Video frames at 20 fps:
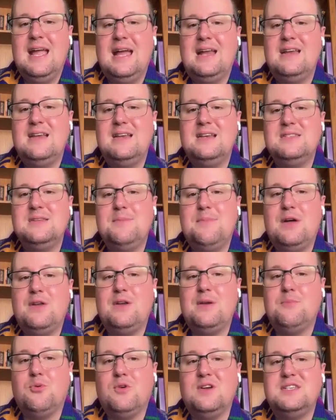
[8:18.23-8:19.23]
and it is
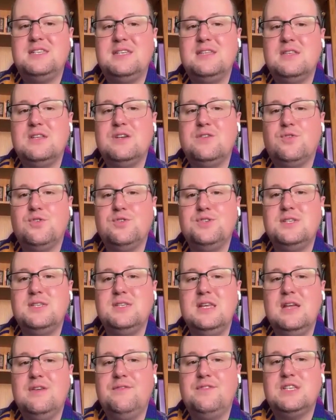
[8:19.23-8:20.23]
about embracing the
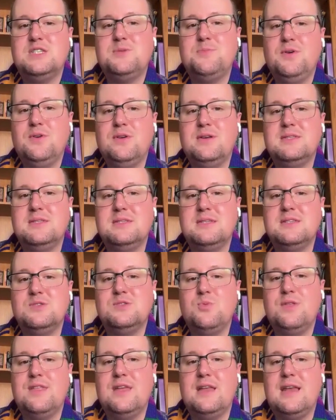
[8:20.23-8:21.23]
diversity of
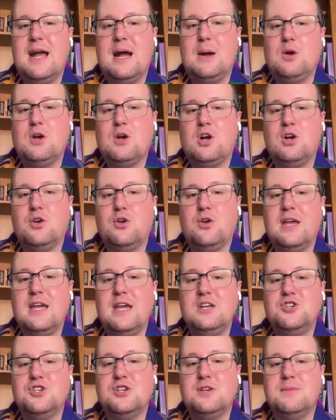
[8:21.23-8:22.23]
experiences within our
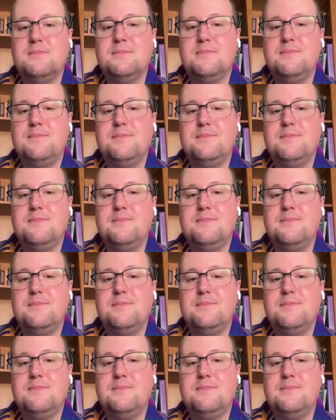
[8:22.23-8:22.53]
congregation.